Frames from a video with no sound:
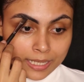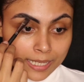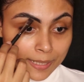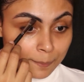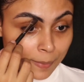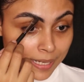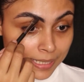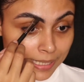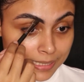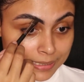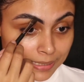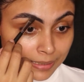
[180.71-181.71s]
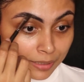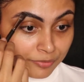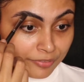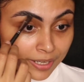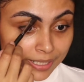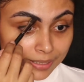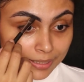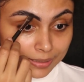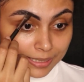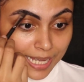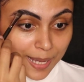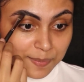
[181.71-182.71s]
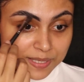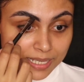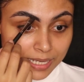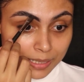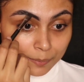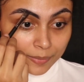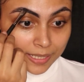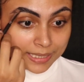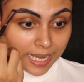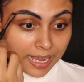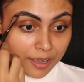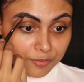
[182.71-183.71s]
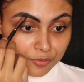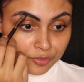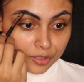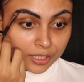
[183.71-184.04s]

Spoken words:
In my case, there are very little gaps because I have